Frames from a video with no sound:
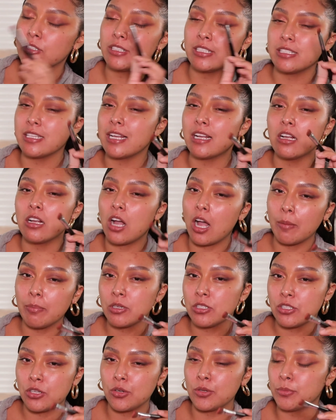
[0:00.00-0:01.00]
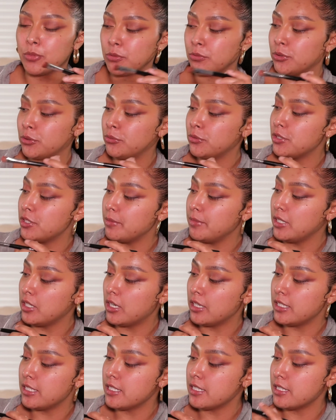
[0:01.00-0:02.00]
It's like a copper tone maroon, to be
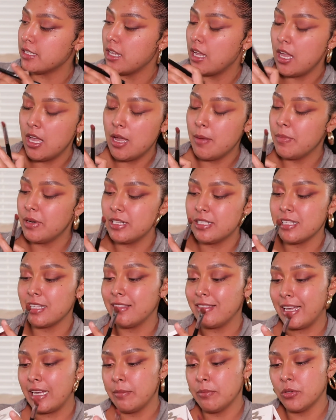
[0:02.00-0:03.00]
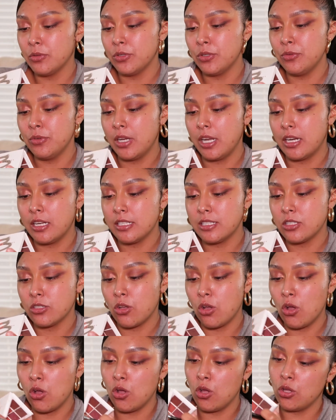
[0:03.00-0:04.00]
honest, but it's a light maroon, and it's
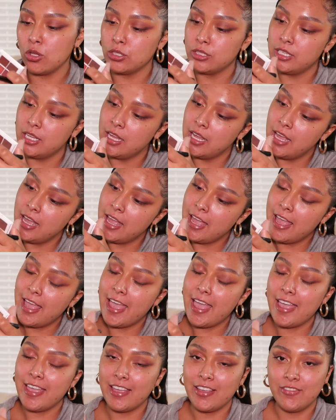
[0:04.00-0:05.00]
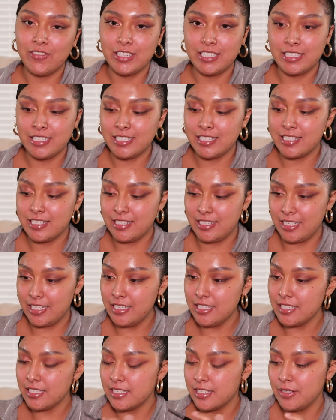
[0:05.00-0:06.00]
called Heaven
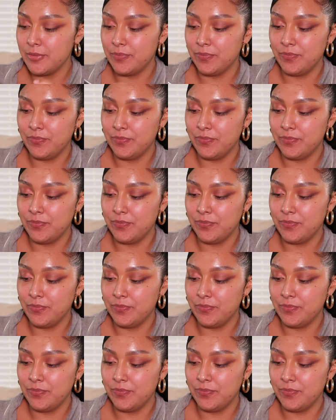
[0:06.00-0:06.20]
Scent.